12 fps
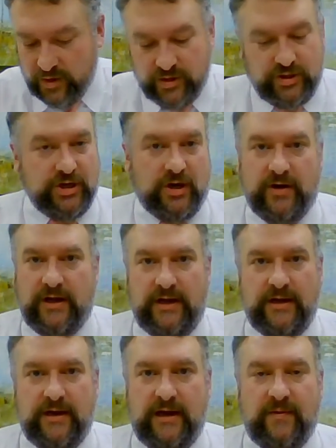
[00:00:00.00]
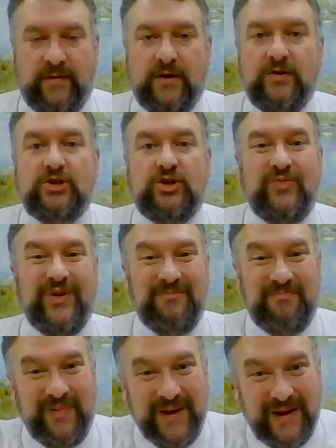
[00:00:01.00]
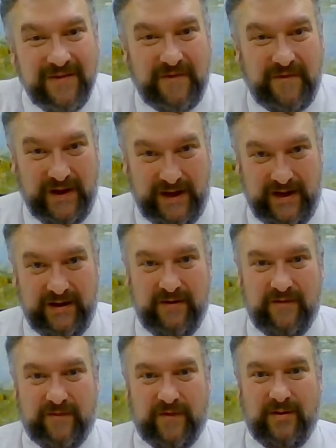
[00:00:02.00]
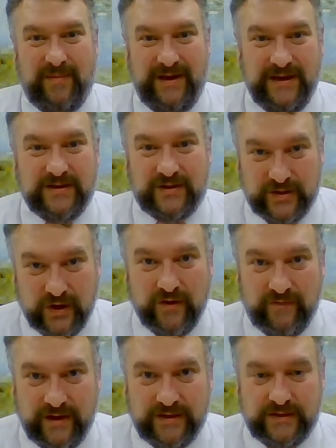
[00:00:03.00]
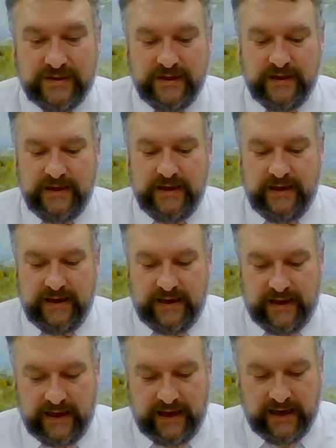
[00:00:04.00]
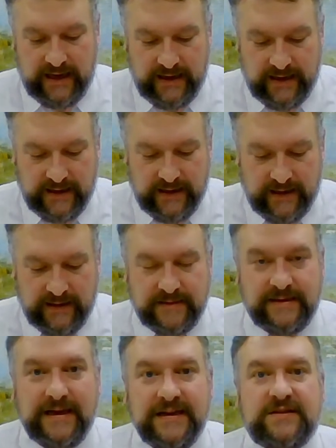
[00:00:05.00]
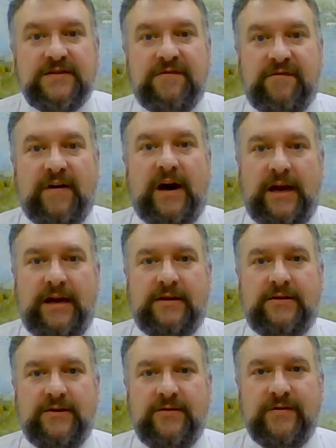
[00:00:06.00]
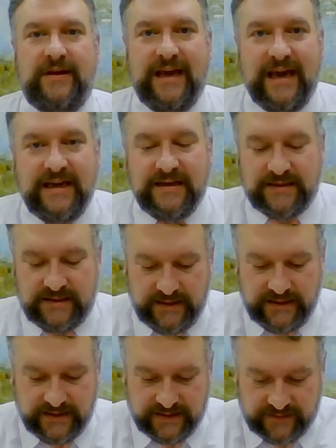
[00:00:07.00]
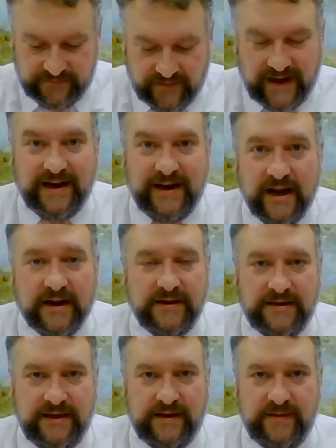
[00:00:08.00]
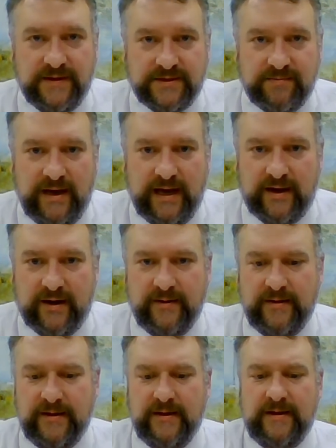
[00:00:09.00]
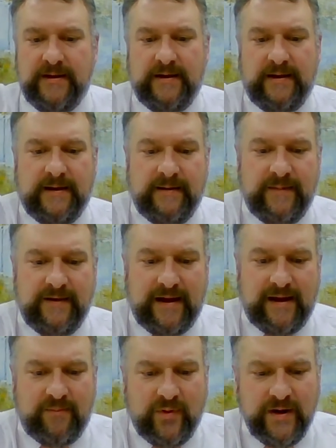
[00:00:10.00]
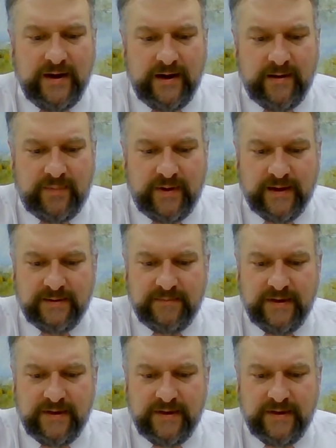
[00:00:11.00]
journey. And those who had benefited from his service had testified to Gaius's fidelity in this matter. I'll bring it up in